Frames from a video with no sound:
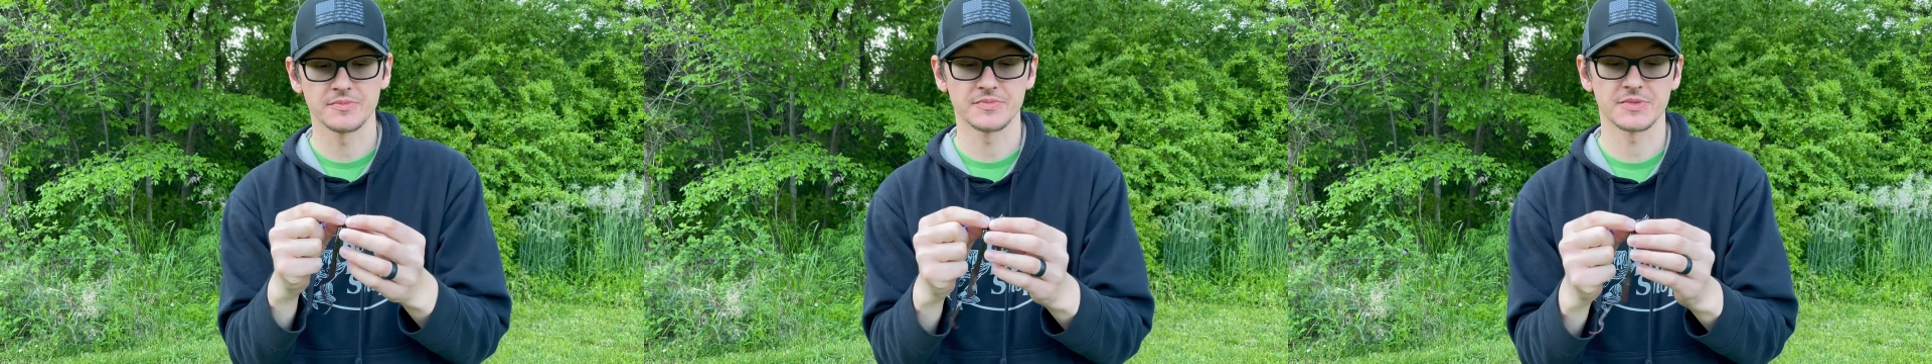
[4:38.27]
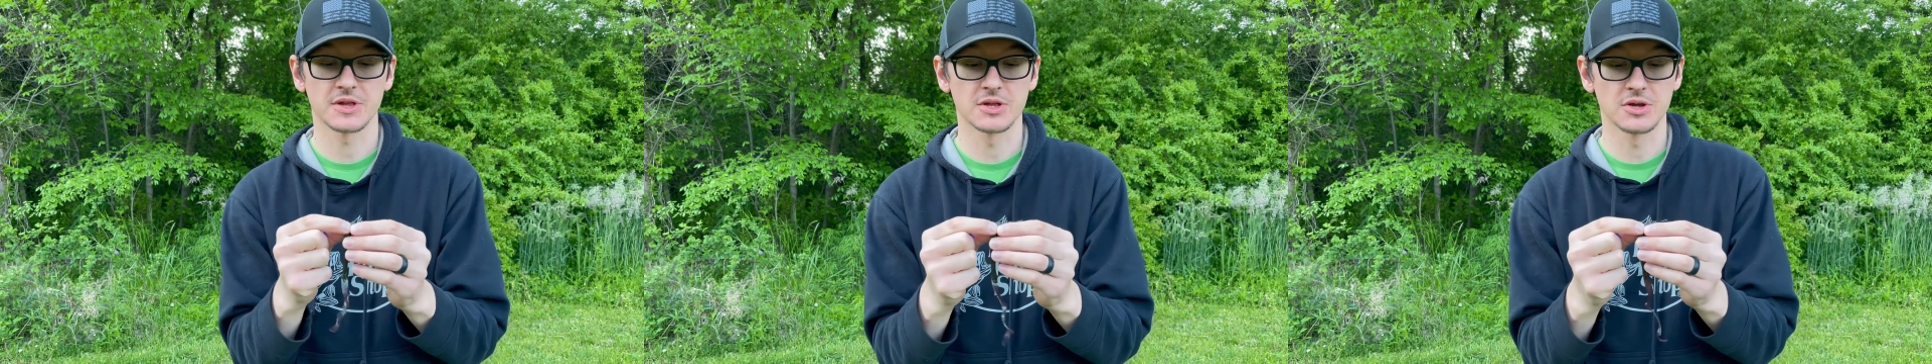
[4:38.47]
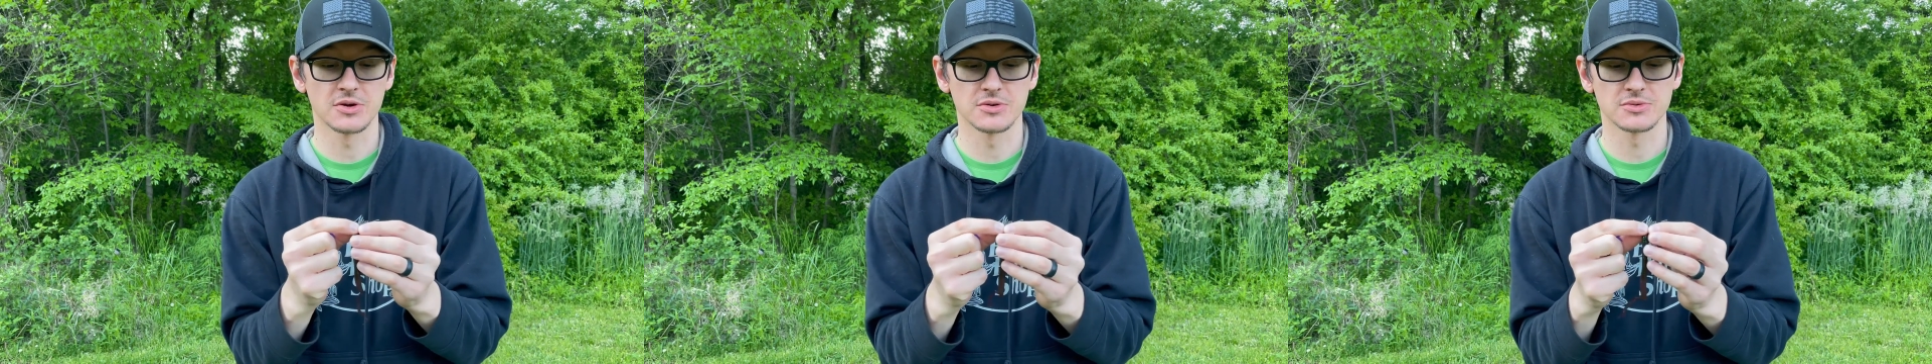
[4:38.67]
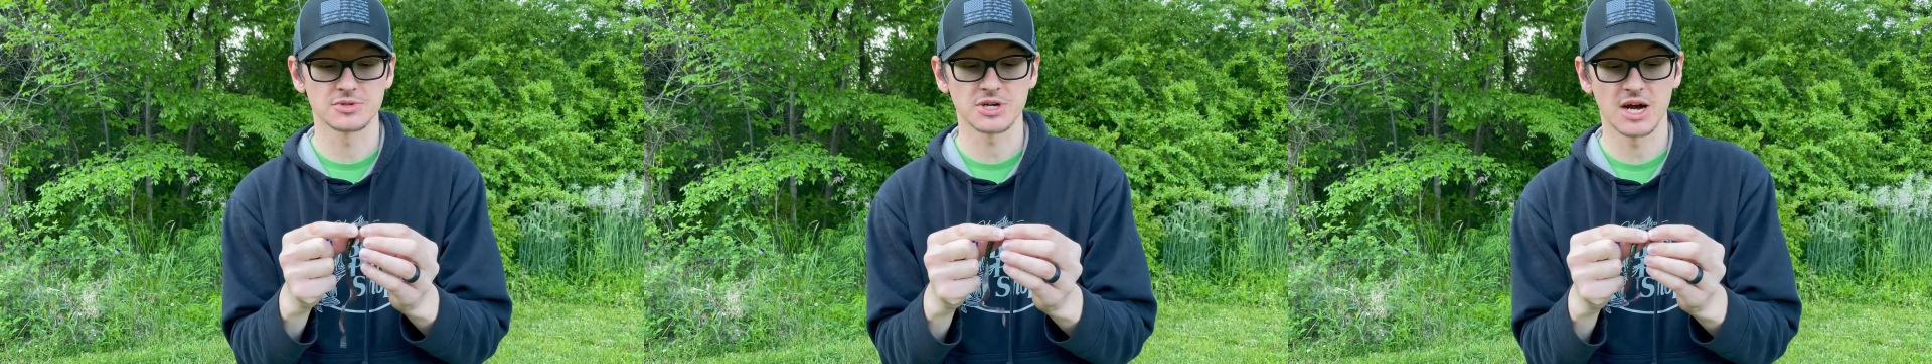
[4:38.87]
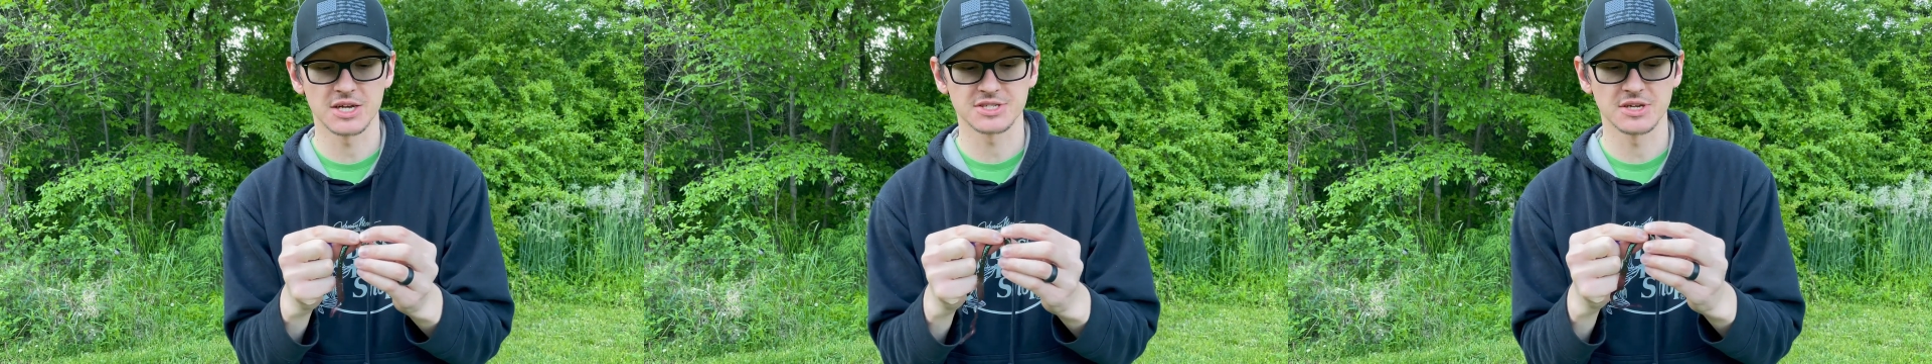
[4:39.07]
and
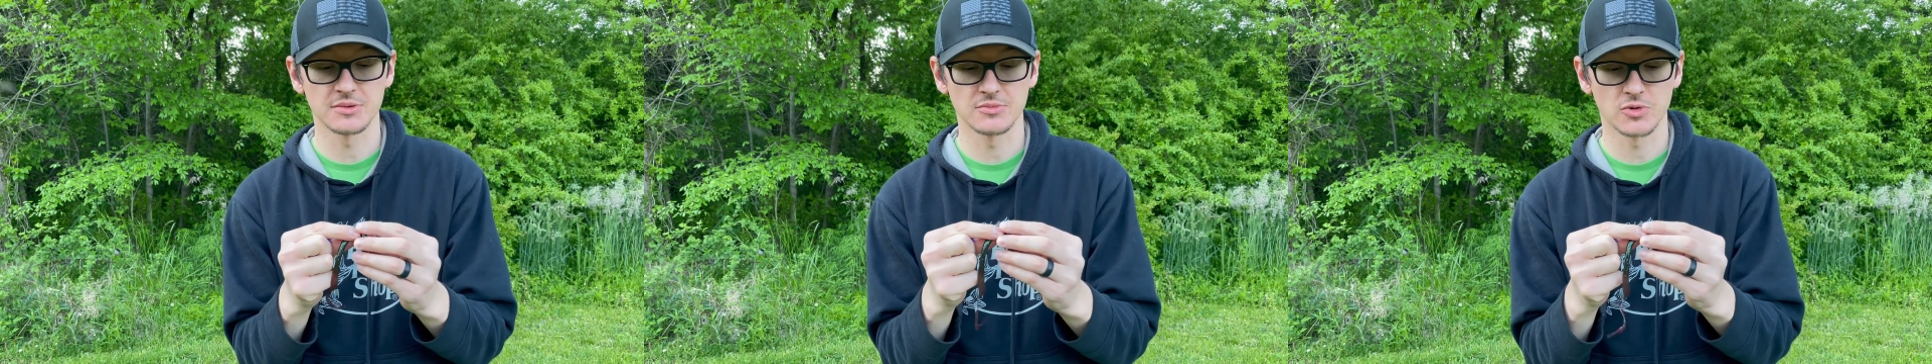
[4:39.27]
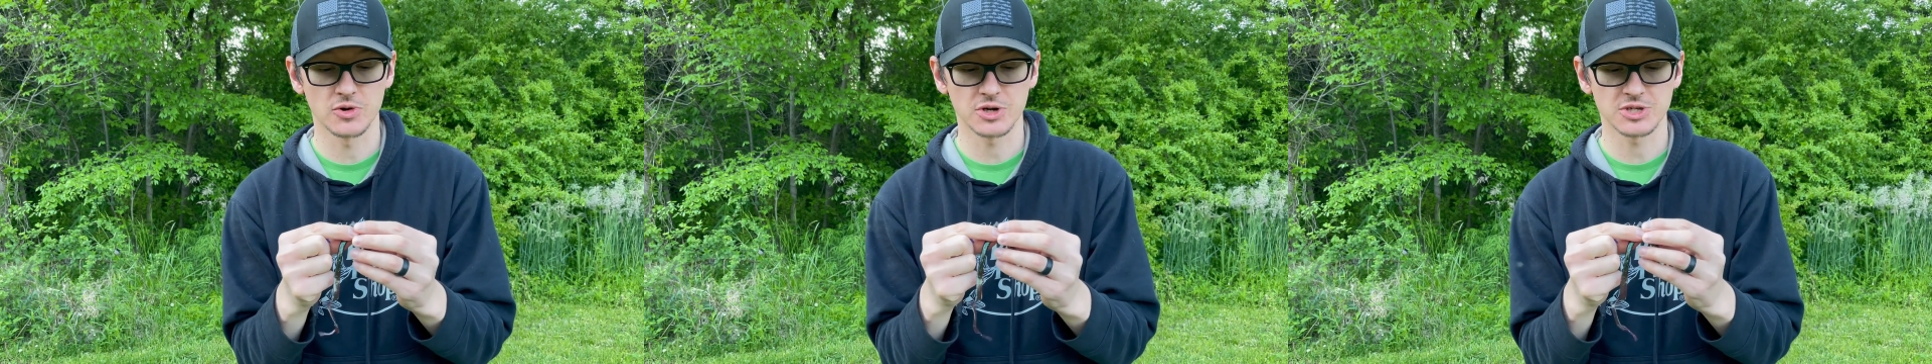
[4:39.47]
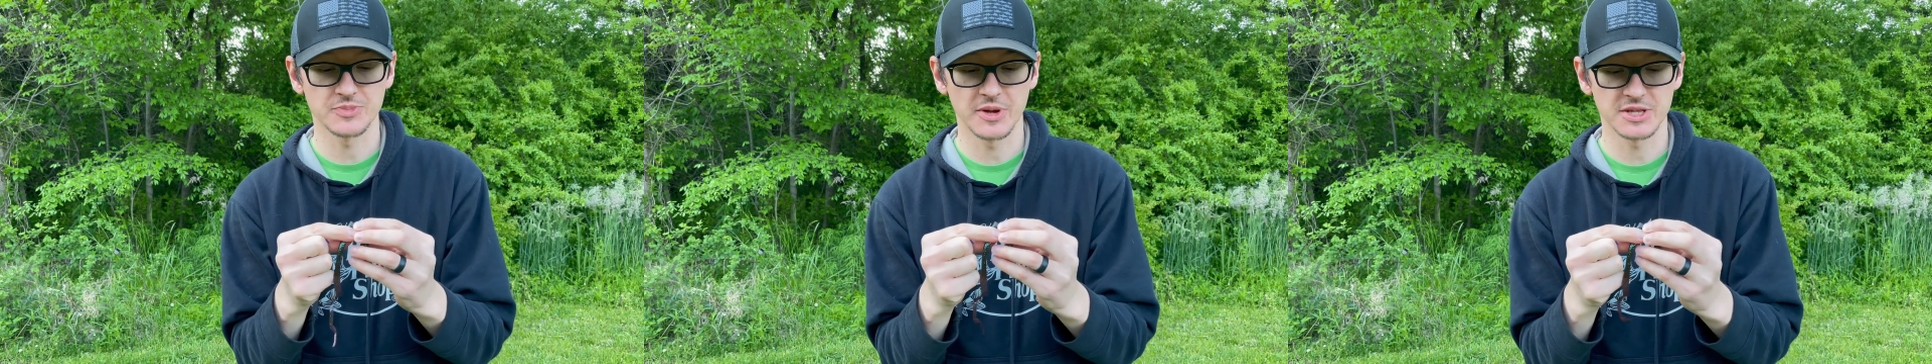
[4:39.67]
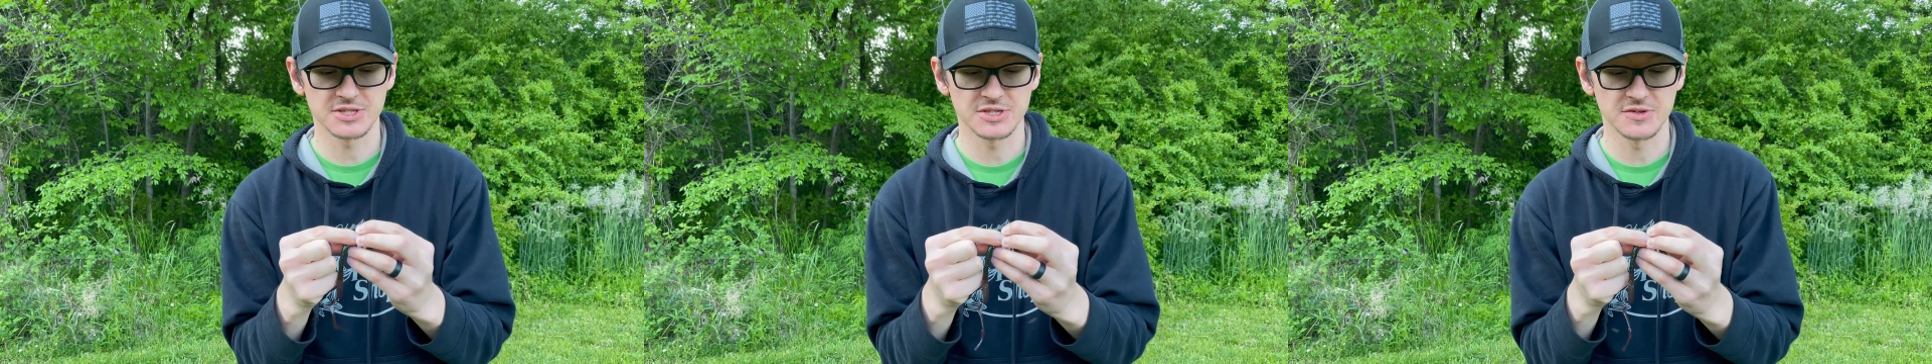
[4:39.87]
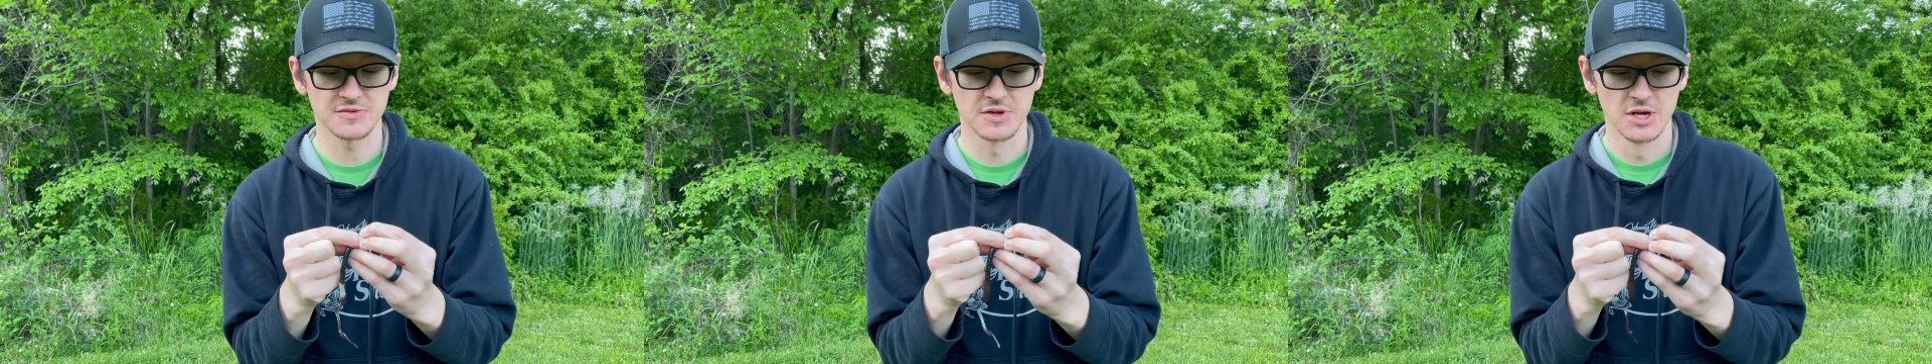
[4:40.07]
try something more
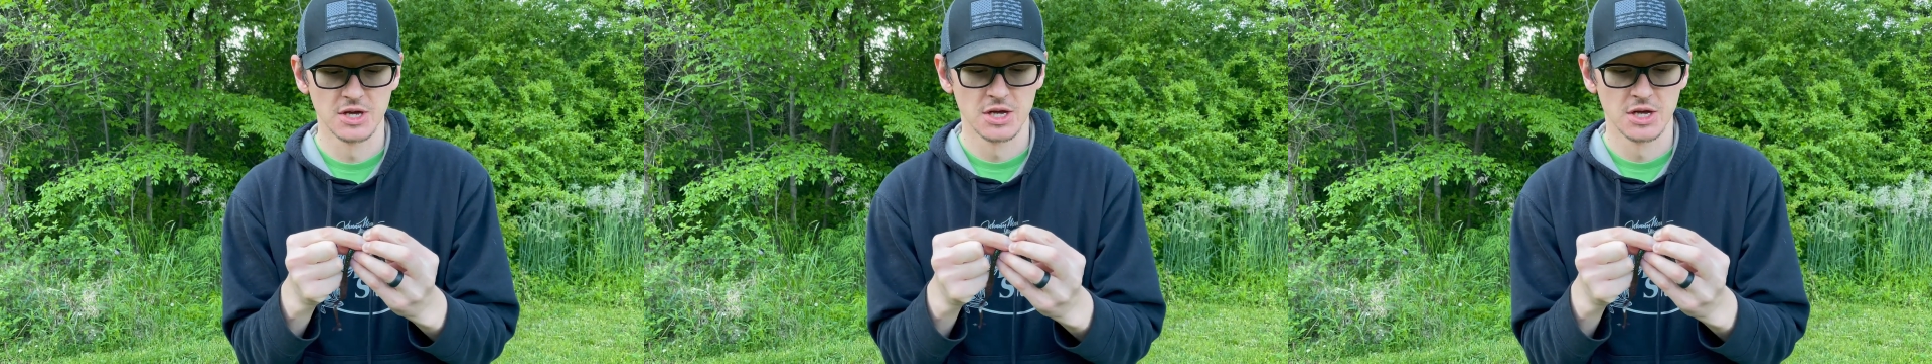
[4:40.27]
expensive,